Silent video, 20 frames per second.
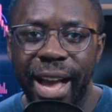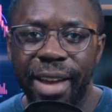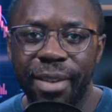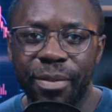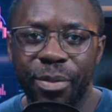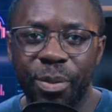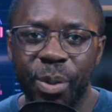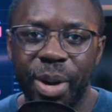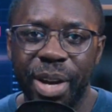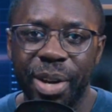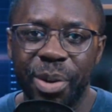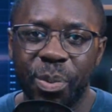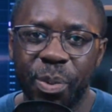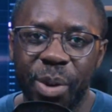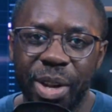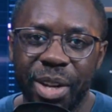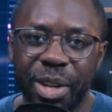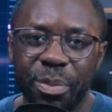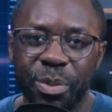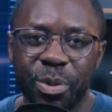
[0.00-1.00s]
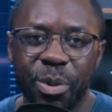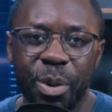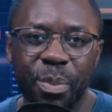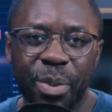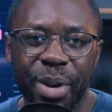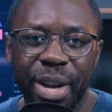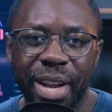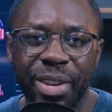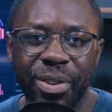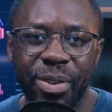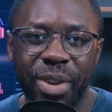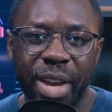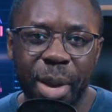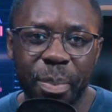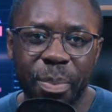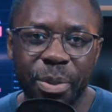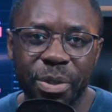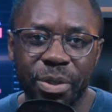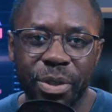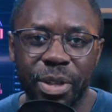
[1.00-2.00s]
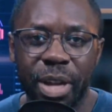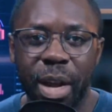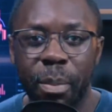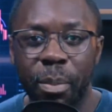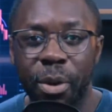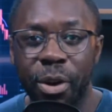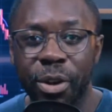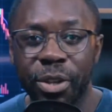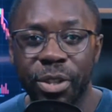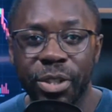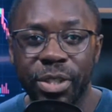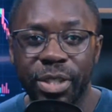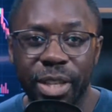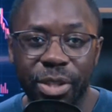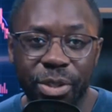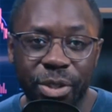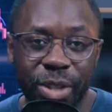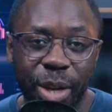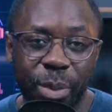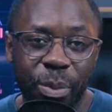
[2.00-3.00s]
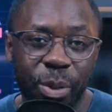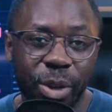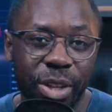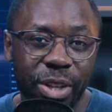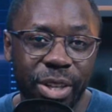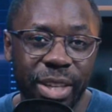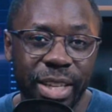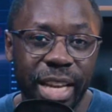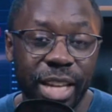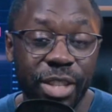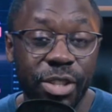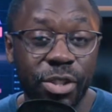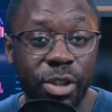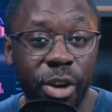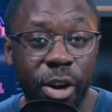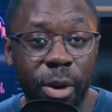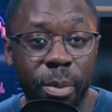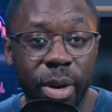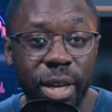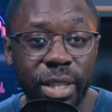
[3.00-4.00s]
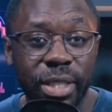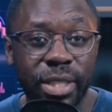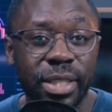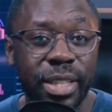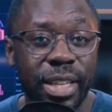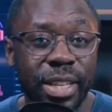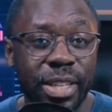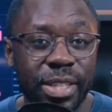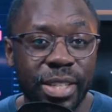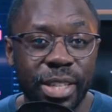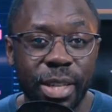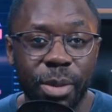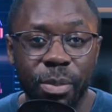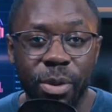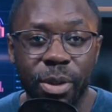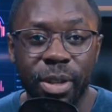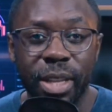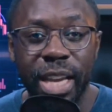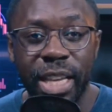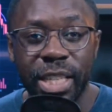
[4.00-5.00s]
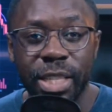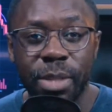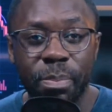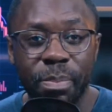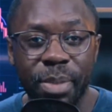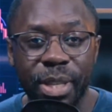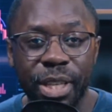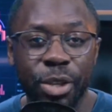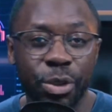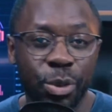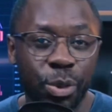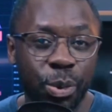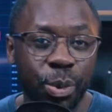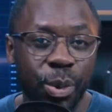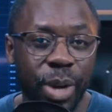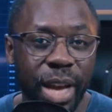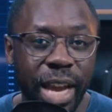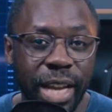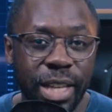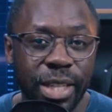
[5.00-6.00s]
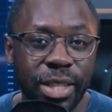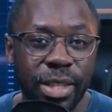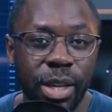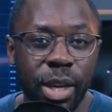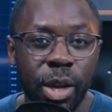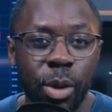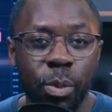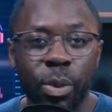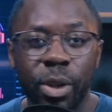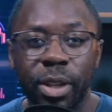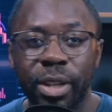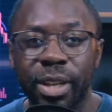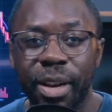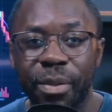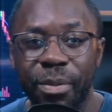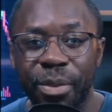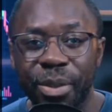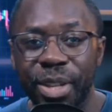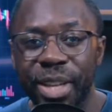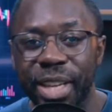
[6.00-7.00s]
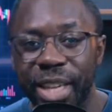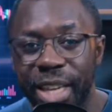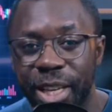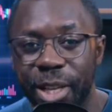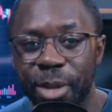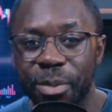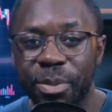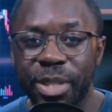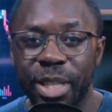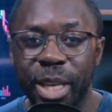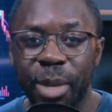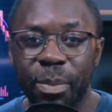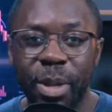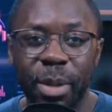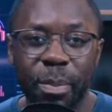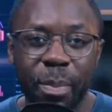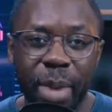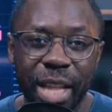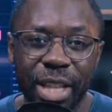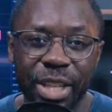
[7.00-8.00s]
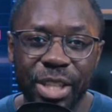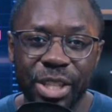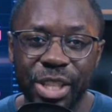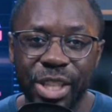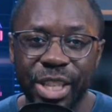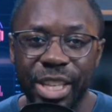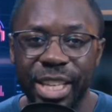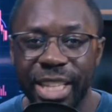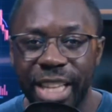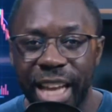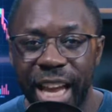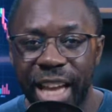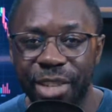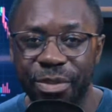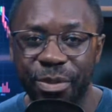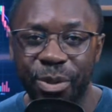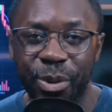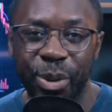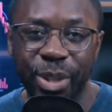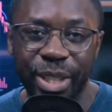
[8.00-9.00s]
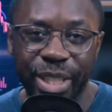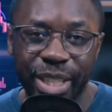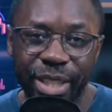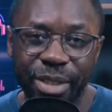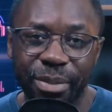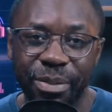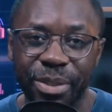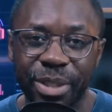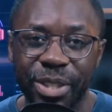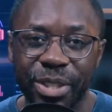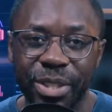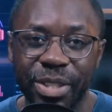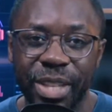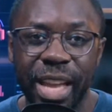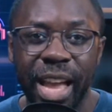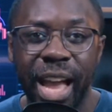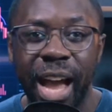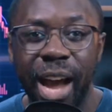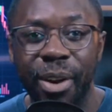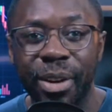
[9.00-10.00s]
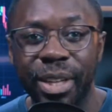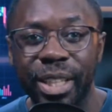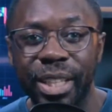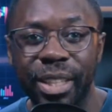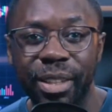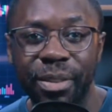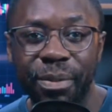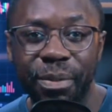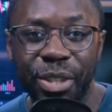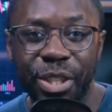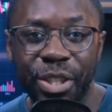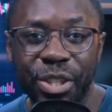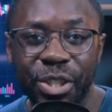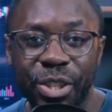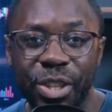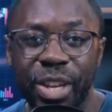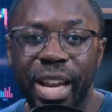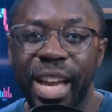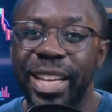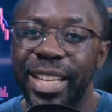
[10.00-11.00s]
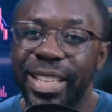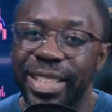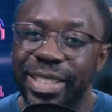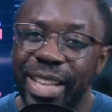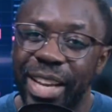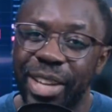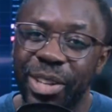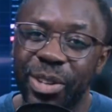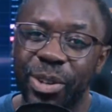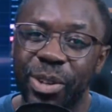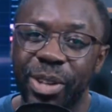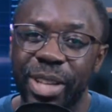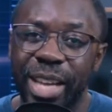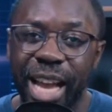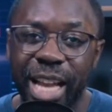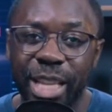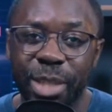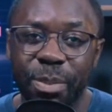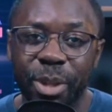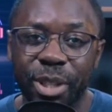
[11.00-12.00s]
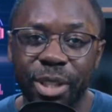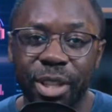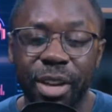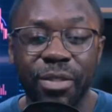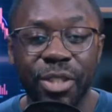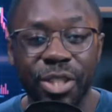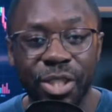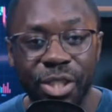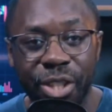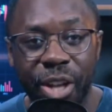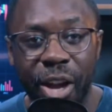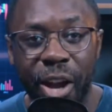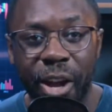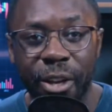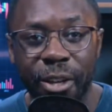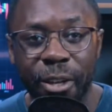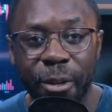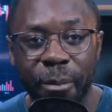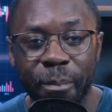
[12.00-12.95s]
everyone, welcome to a brand new episode. I'm Marcus and today we're looking at StarBUX, ticker symbol SBUX. We'll cover the income statement, balance sheet, cash flow, key figures, our key feature, and the technical aspect of the stock.